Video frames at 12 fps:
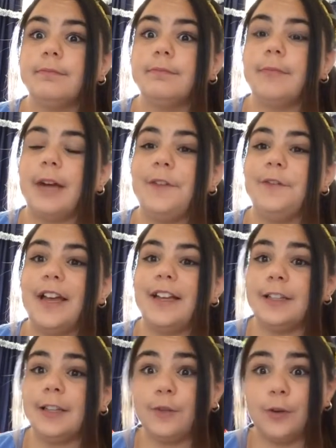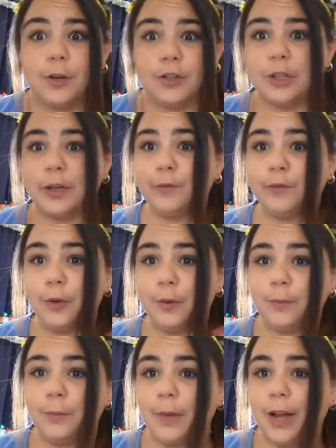my face if you're watching
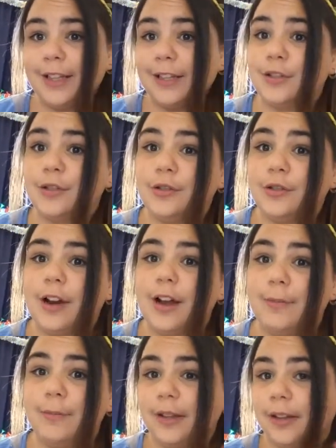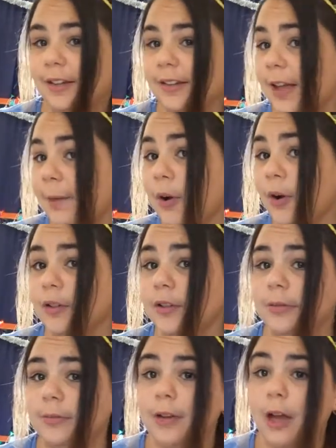from my Instagram because I
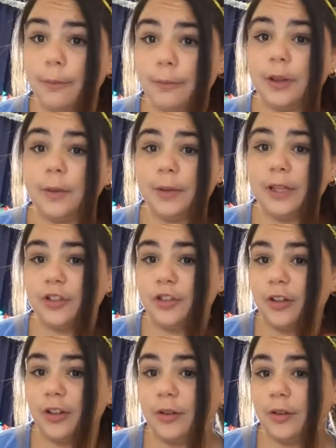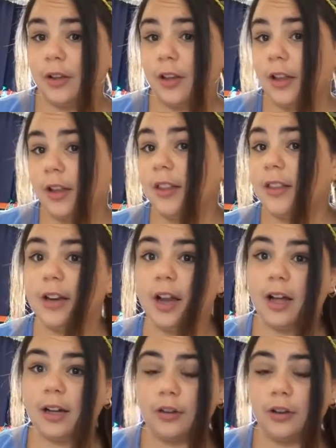post Tumblr pictures that
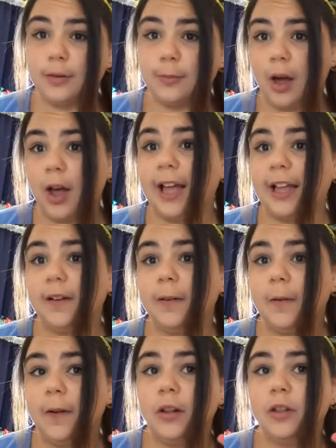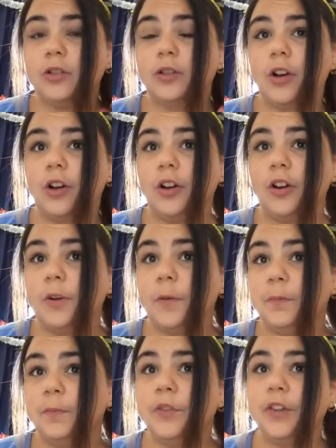are not mine so
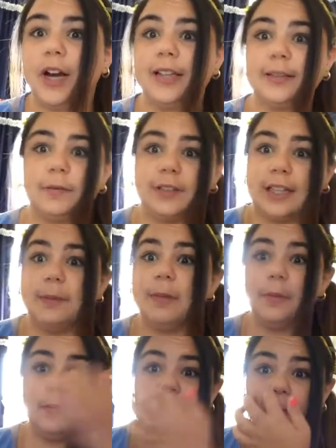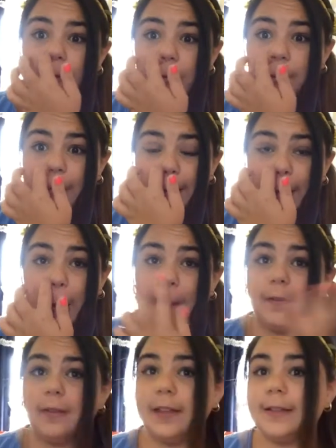you guys haven't seen me before, but
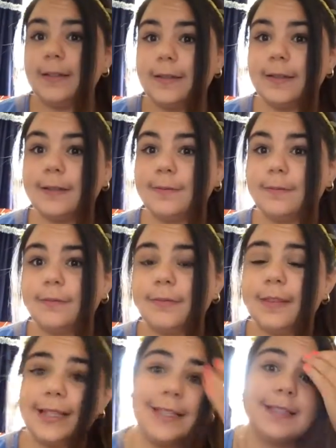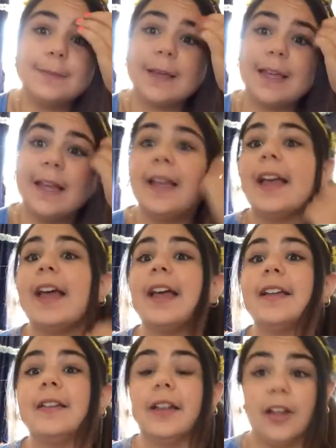this this is me
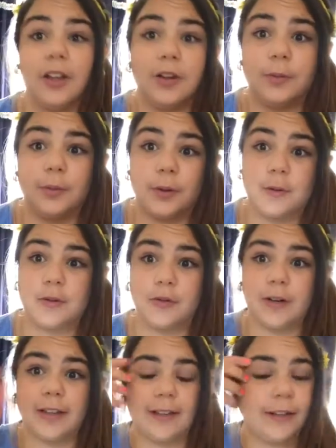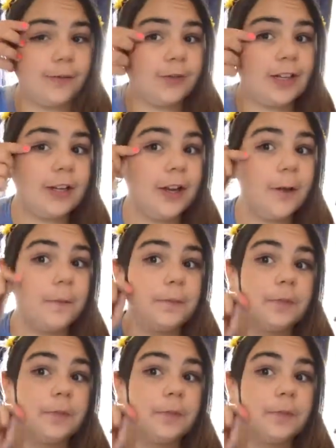and I hope you enjoy this video.